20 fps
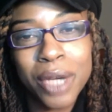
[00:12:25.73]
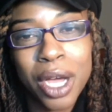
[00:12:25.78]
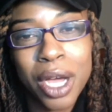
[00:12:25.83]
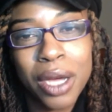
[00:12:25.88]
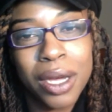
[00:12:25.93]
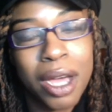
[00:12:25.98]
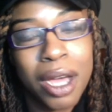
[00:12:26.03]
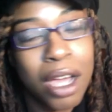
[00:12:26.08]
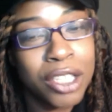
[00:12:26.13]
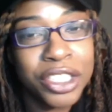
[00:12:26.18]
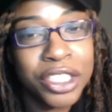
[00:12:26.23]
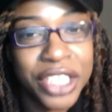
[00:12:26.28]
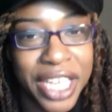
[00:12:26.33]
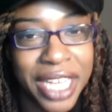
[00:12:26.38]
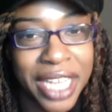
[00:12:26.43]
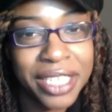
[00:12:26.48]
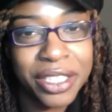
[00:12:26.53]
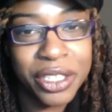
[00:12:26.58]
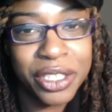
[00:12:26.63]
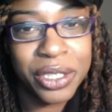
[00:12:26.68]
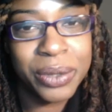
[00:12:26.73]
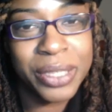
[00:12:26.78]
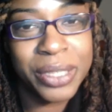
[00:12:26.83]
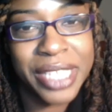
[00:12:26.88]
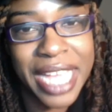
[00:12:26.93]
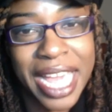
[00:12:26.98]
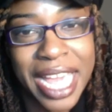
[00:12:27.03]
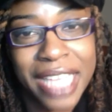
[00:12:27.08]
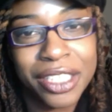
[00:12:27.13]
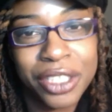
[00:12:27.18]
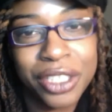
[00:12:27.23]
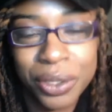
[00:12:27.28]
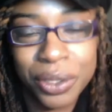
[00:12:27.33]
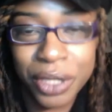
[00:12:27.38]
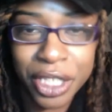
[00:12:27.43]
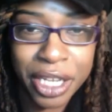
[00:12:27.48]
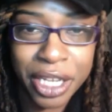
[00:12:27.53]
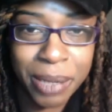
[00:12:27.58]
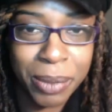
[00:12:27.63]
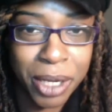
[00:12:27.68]
all she had to do was ask you
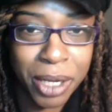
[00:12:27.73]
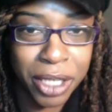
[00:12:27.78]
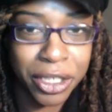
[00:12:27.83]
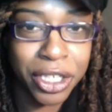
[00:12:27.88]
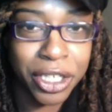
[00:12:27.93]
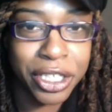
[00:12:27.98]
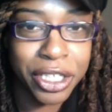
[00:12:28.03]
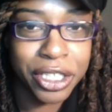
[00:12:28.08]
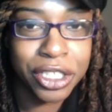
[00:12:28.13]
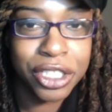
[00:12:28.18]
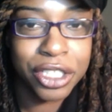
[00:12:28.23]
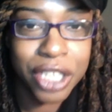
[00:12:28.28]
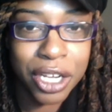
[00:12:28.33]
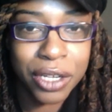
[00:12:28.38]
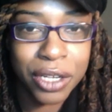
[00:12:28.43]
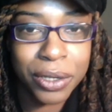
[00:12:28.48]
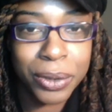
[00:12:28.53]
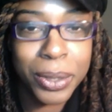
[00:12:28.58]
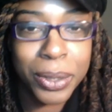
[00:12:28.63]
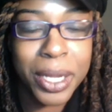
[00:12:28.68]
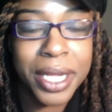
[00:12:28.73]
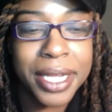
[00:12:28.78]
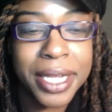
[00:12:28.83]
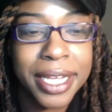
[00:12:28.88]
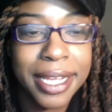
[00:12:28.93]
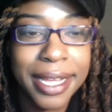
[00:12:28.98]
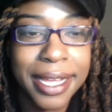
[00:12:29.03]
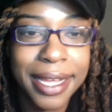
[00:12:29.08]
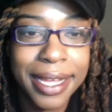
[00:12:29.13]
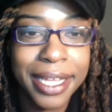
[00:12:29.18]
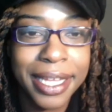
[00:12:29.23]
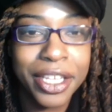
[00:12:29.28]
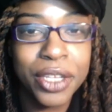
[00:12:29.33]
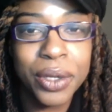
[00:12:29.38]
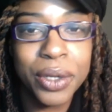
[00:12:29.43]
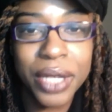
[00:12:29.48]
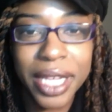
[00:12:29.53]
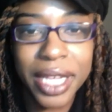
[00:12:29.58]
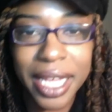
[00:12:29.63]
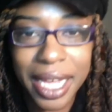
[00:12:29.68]
to come on her show and you
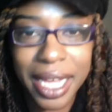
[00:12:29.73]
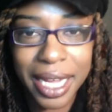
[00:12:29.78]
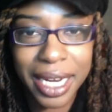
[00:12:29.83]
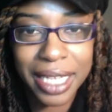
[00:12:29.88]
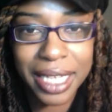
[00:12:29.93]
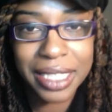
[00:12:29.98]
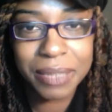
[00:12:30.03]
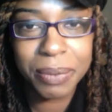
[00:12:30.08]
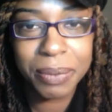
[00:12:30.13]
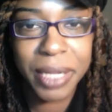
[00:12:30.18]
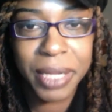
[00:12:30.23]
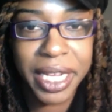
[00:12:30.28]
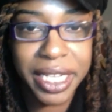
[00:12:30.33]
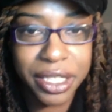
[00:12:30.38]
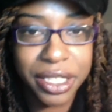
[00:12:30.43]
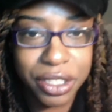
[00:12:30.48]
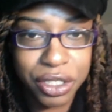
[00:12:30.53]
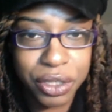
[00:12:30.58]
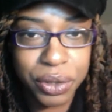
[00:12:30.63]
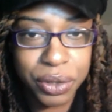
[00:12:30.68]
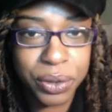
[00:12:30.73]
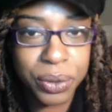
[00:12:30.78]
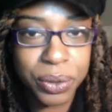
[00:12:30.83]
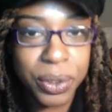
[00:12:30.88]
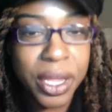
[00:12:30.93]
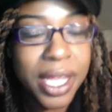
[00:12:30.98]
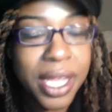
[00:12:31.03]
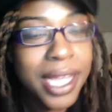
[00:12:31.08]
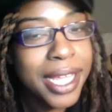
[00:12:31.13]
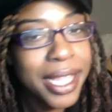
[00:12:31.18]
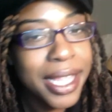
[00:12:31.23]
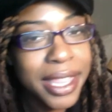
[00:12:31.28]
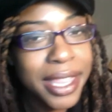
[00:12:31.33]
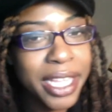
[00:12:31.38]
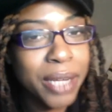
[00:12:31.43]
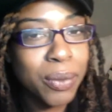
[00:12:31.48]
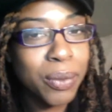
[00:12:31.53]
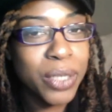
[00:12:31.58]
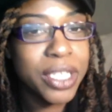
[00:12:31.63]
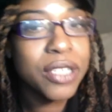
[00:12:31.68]
could kind of explain to
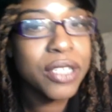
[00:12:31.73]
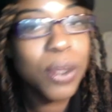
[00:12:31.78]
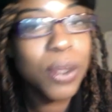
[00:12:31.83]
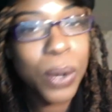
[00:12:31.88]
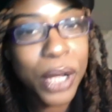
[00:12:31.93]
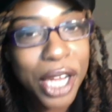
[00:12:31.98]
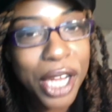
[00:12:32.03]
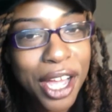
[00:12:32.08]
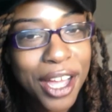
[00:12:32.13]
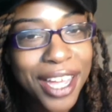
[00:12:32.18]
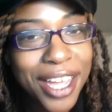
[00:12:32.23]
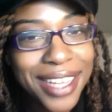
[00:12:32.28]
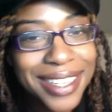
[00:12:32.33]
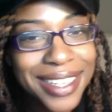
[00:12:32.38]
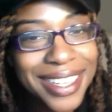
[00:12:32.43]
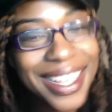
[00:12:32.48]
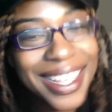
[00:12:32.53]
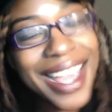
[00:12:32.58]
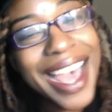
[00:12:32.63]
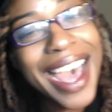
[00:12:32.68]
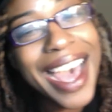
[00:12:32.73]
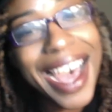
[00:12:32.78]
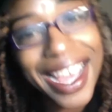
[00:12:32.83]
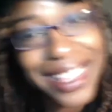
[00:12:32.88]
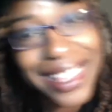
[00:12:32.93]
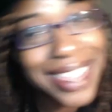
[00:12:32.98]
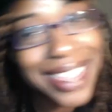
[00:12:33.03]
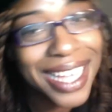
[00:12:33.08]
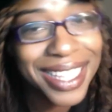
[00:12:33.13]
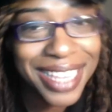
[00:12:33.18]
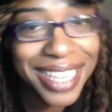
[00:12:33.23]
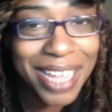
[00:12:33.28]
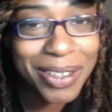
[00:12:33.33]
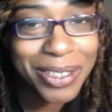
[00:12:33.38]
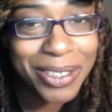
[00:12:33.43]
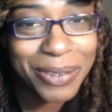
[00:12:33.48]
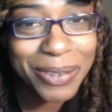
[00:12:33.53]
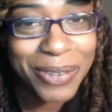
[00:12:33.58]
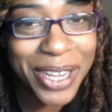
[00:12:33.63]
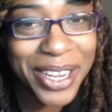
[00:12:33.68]
them what's going on. I thought that was
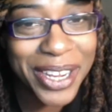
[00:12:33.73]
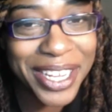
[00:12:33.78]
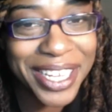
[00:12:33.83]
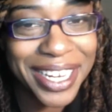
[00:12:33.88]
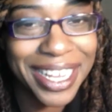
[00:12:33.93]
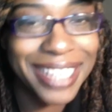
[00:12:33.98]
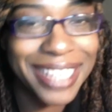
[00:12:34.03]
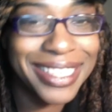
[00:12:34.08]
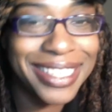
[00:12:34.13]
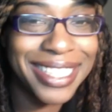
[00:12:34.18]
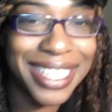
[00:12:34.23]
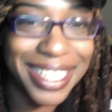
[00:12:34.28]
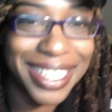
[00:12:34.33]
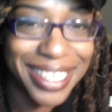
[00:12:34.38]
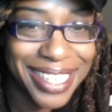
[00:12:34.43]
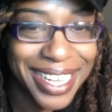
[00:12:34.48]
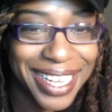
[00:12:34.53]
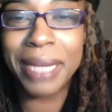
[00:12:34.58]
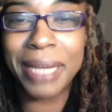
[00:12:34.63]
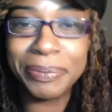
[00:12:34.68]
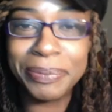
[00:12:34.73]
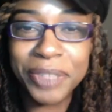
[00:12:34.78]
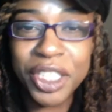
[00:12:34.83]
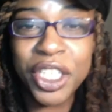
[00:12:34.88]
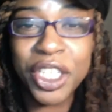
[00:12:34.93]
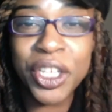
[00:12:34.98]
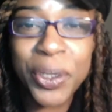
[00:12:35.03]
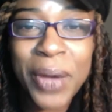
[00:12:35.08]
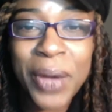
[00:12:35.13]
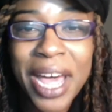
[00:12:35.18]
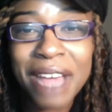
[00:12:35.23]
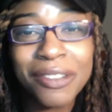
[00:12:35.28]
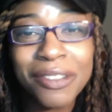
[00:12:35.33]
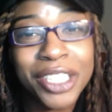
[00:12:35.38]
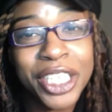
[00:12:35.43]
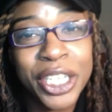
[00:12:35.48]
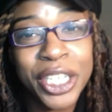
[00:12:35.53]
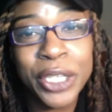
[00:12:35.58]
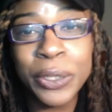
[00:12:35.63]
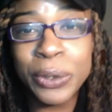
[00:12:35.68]
a very good idea. You have a
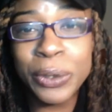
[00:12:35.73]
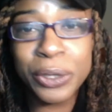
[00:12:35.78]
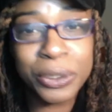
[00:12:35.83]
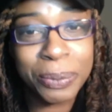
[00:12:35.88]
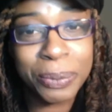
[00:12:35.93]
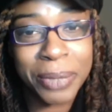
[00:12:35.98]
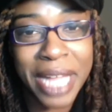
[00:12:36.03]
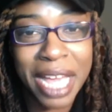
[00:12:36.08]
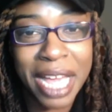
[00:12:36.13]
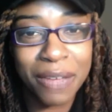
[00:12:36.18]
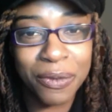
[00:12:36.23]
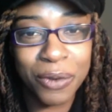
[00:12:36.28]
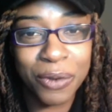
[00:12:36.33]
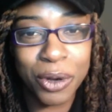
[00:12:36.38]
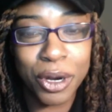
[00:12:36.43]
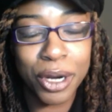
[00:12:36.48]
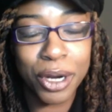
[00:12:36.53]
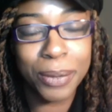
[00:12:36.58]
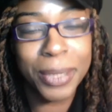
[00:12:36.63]
huge platform